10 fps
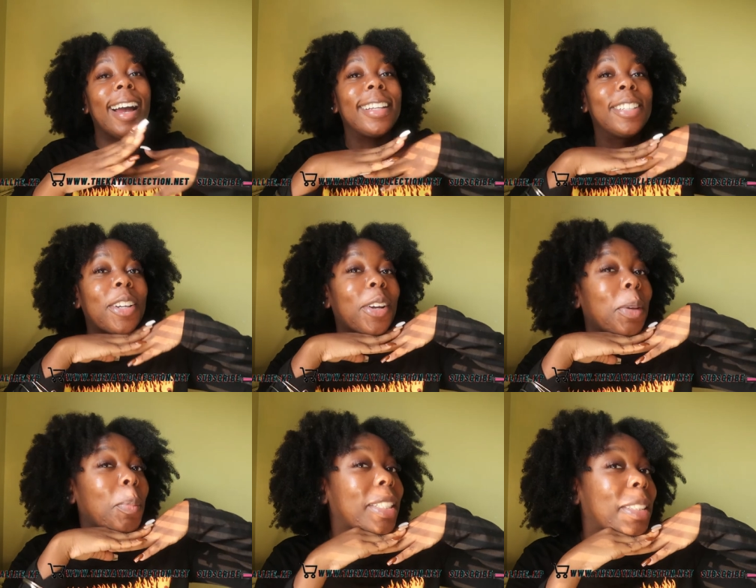I know I'm going
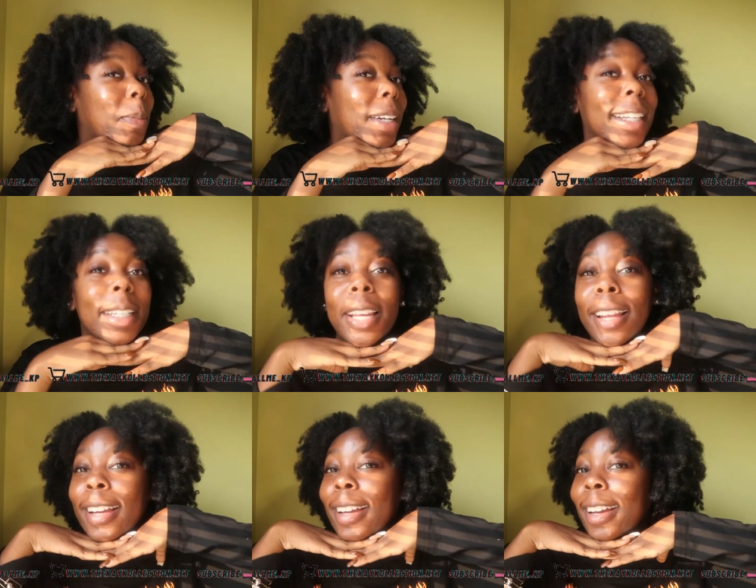to miss my
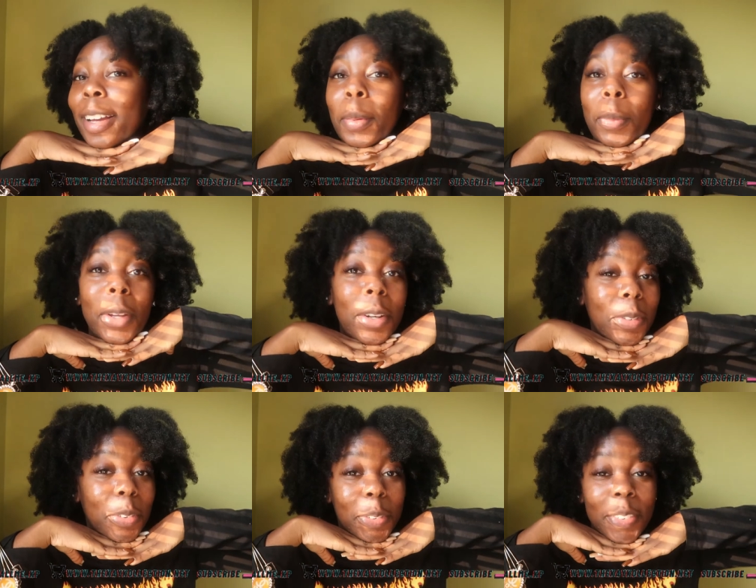
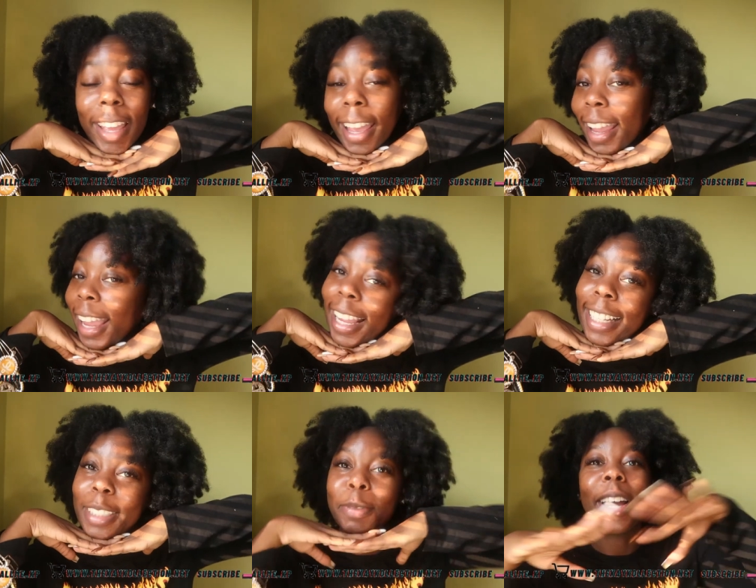beautiful face.